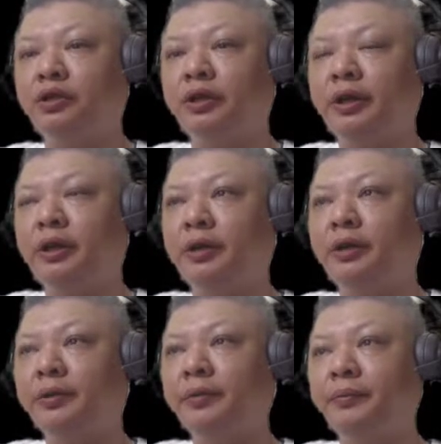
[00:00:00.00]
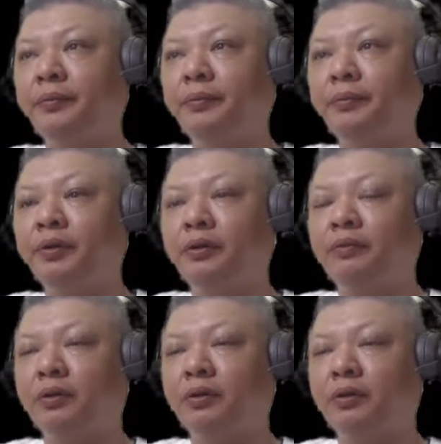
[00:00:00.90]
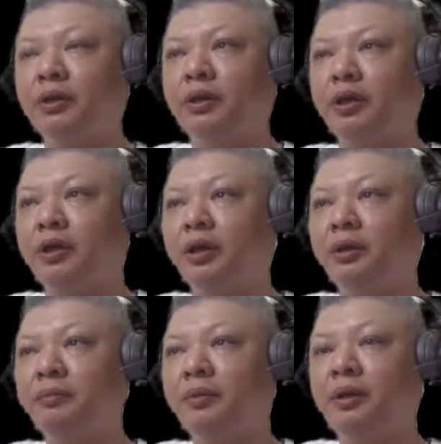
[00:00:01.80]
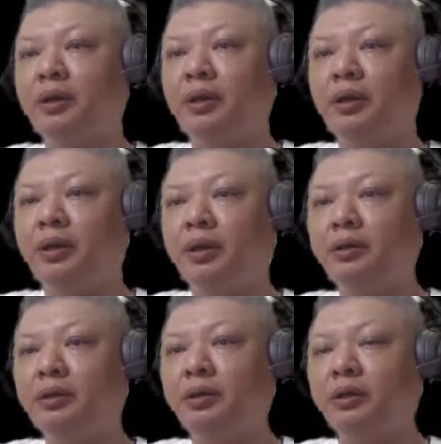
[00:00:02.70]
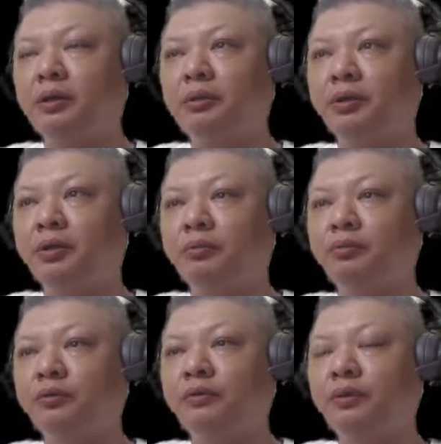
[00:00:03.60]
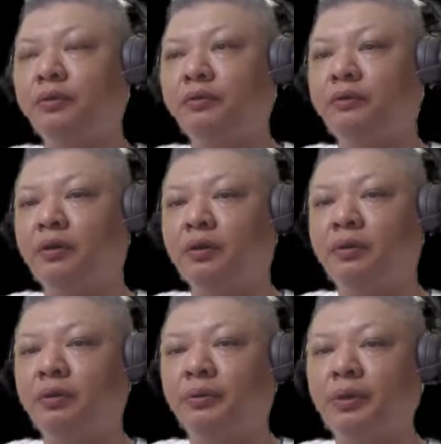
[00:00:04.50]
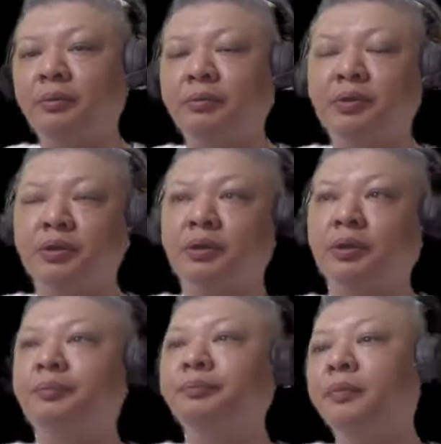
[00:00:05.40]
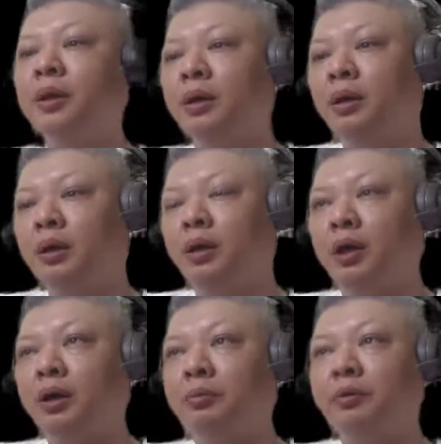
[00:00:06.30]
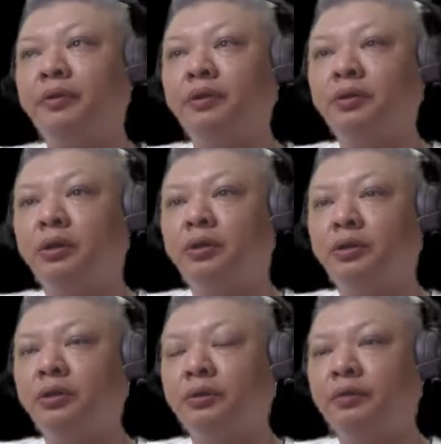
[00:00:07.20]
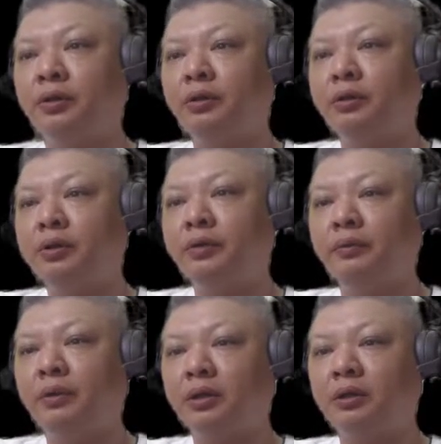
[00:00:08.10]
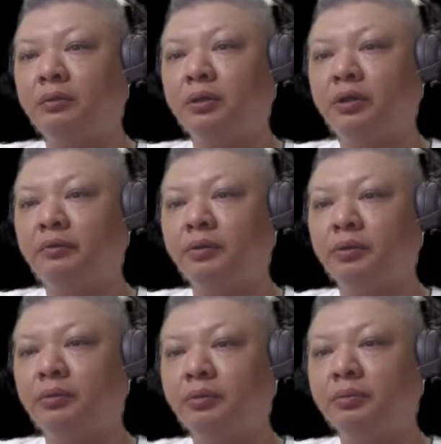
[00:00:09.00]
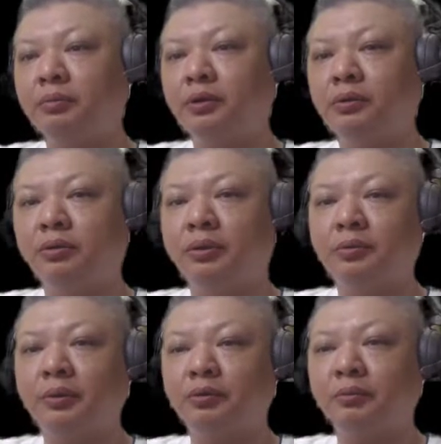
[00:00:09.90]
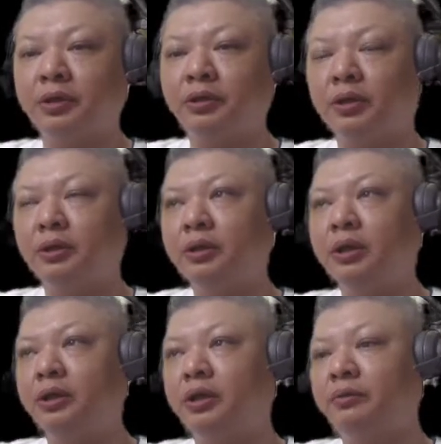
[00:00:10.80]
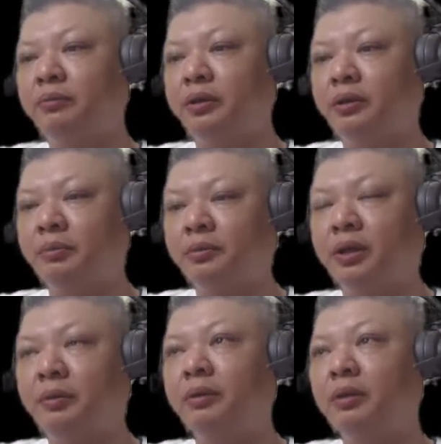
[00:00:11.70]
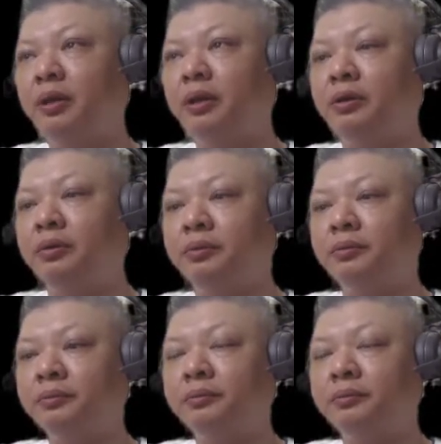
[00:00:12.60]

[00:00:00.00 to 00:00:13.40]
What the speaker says: a check, forcing the king up, and the intermediate move for the winning position. I hope you've enjoyed this short video. If you like the work that I've been doing, please do subscribe to my channel and give me a thumbs up. Thank you.